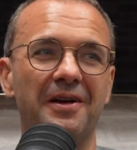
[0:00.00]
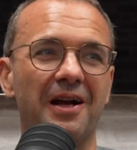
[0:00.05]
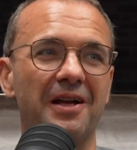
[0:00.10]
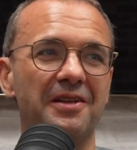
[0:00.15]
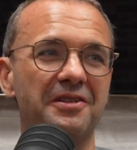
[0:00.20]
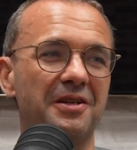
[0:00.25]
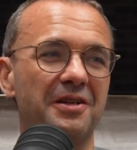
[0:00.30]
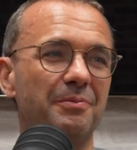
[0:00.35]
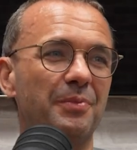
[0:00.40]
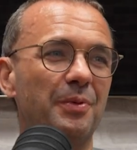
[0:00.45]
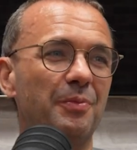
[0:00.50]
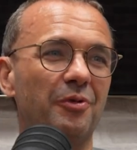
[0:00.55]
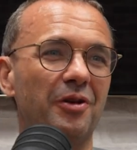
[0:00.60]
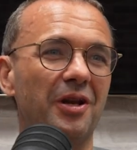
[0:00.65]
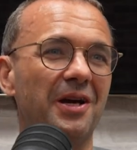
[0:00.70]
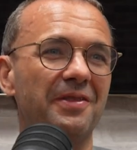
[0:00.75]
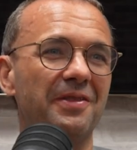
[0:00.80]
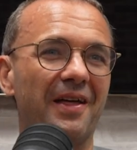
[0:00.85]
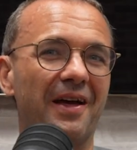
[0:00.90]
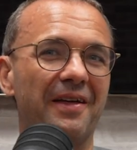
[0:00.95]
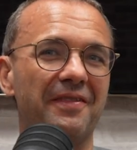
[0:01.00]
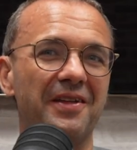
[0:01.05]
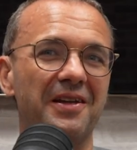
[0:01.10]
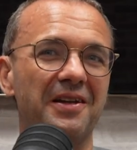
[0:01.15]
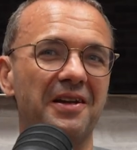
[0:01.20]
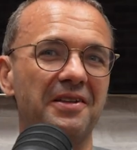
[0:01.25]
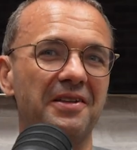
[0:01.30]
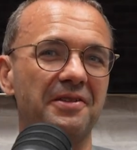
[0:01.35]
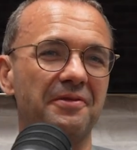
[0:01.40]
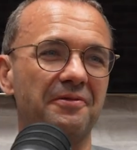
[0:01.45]
And some people like that. They
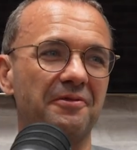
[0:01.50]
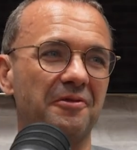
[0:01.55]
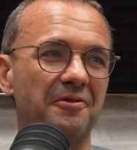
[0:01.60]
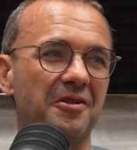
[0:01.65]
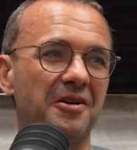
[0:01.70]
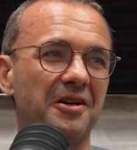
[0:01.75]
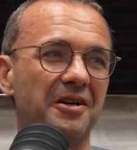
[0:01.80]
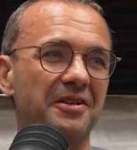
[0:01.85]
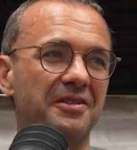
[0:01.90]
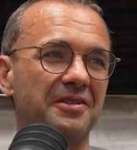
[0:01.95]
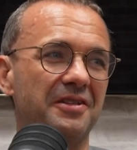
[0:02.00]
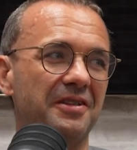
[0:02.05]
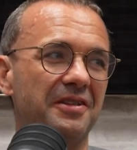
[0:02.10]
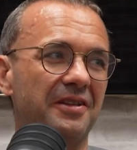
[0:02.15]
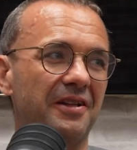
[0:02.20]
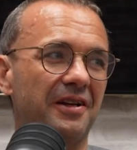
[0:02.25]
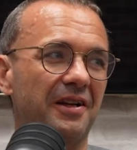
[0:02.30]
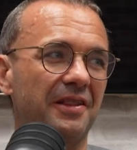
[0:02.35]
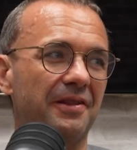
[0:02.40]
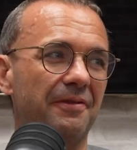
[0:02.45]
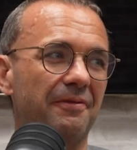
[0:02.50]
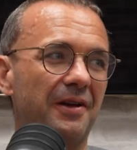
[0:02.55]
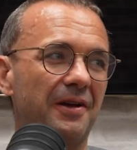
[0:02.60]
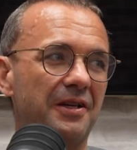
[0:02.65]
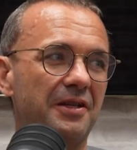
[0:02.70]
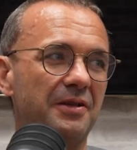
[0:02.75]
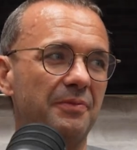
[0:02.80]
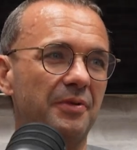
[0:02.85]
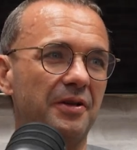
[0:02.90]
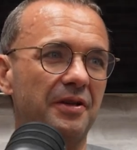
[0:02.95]
like the variety, they like the
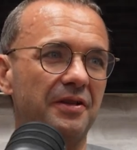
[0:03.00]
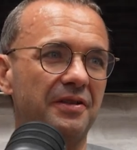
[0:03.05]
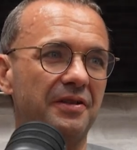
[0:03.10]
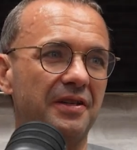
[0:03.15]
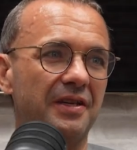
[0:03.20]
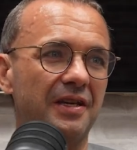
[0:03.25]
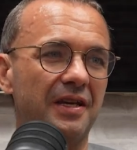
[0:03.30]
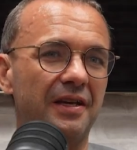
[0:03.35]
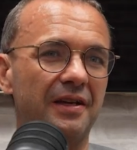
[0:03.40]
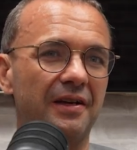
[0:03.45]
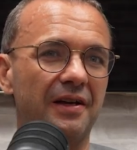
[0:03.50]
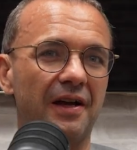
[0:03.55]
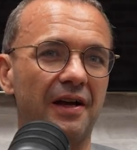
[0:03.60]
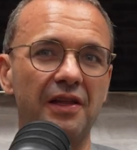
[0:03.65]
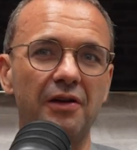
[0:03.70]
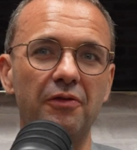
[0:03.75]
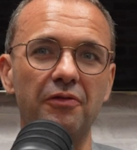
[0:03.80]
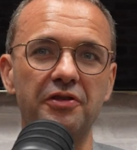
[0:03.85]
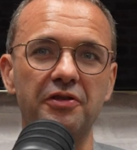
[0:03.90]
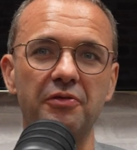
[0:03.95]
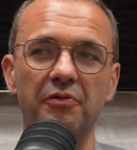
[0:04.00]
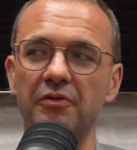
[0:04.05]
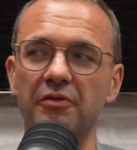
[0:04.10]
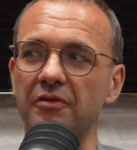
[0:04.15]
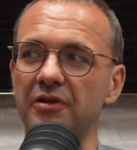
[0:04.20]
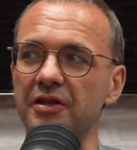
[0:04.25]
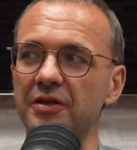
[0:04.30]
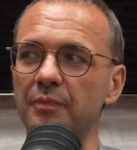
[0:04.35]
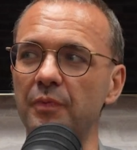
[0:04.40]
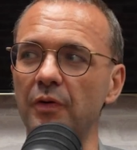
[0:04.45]
flexibility, and they also want to
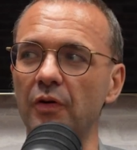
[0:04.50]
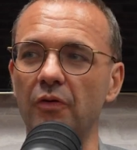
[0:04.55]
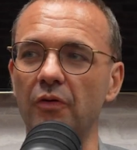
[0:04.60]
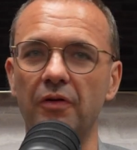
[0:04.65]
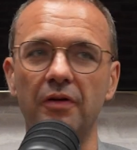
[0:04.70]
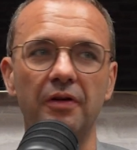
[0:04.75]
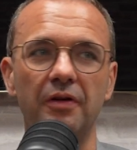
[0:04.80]
explore.